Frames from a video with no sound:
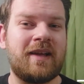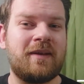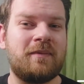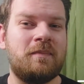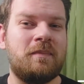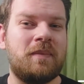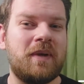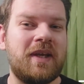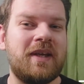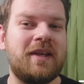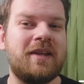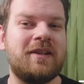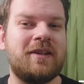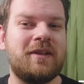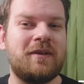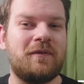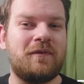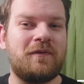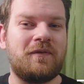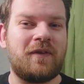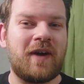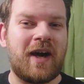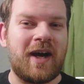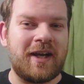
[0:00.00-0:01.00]
be the
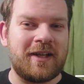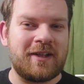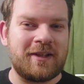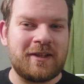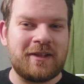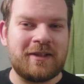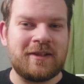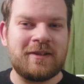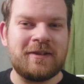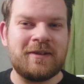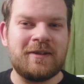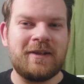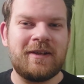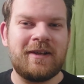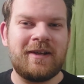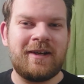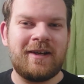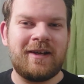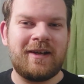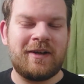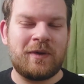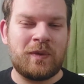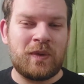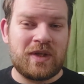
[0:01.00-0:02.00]
final
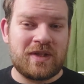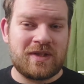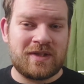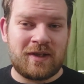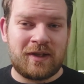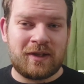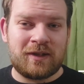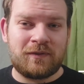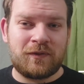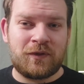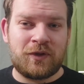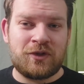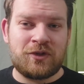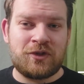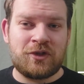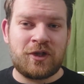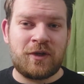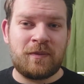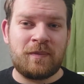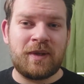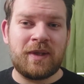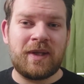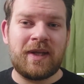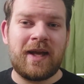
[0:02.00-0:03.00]
result for
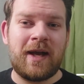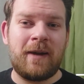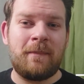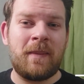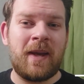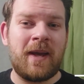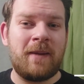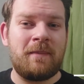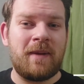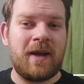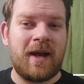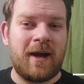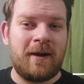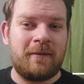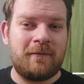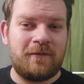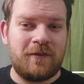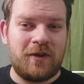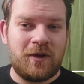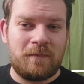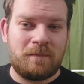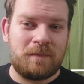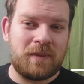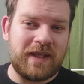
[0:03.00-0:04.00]
Germany, maybe a
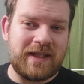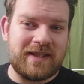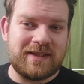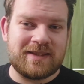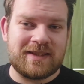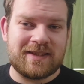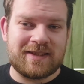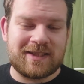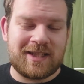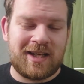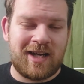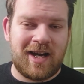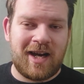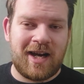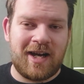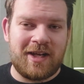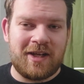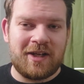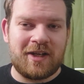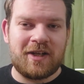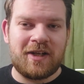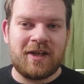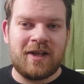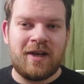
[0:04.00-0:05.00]
few places
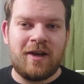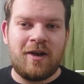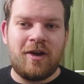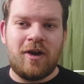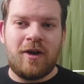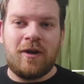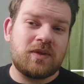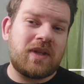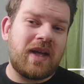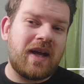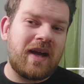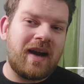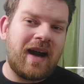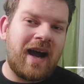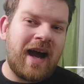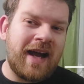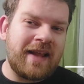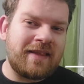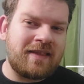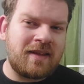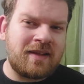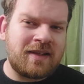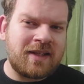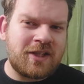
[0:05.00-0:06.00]
higher to there.
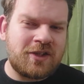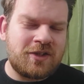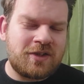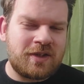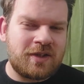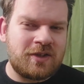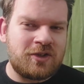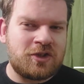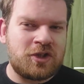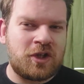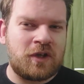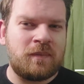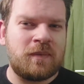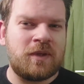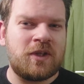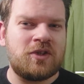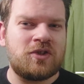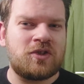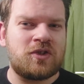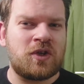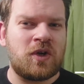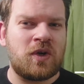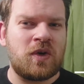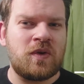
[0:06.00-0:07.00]
I think that Germany
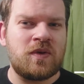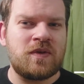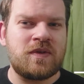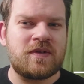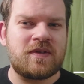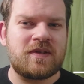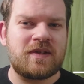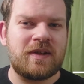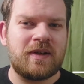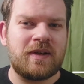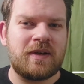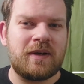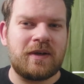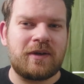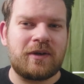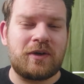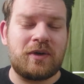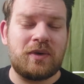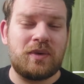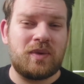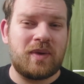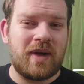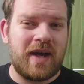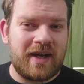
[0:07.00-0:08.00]
chose
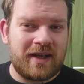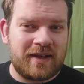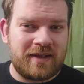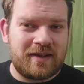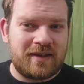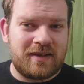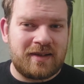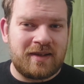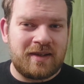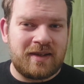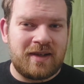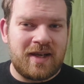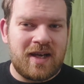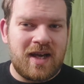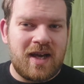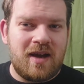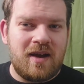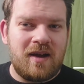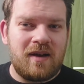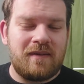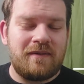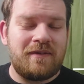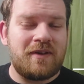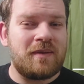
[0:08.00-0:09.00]
correct
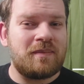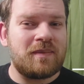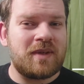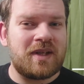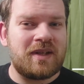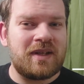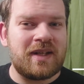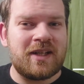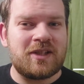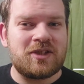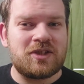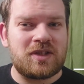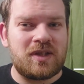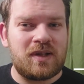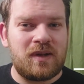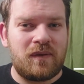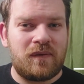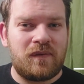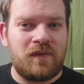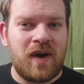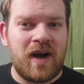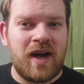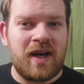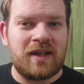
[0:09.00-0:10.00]
from their national
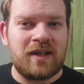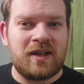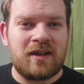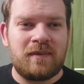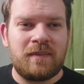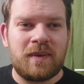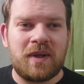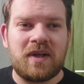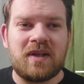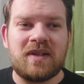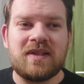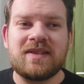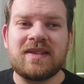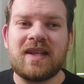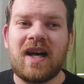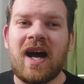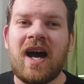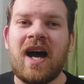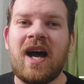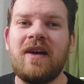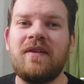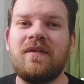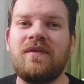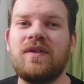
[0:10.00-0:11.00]
final, because
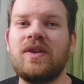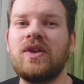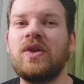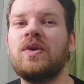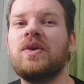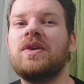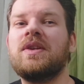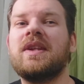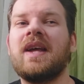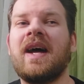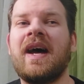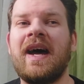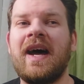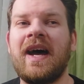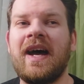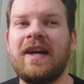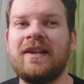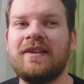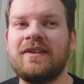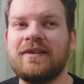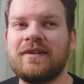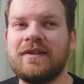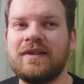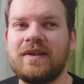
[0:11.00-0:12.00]
I've looked
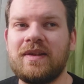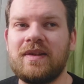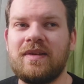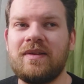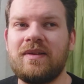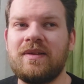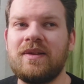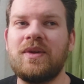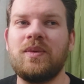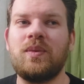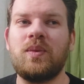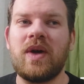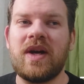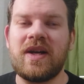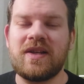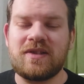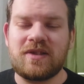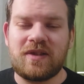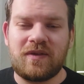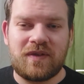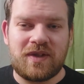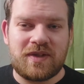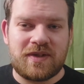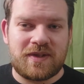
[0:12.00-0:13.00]
at the
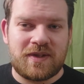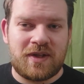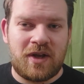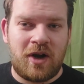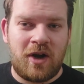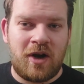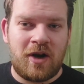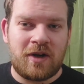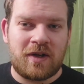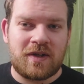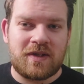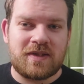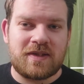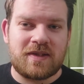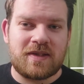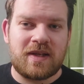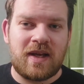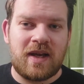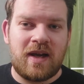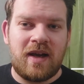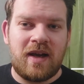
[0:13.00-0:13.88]
rest of the songs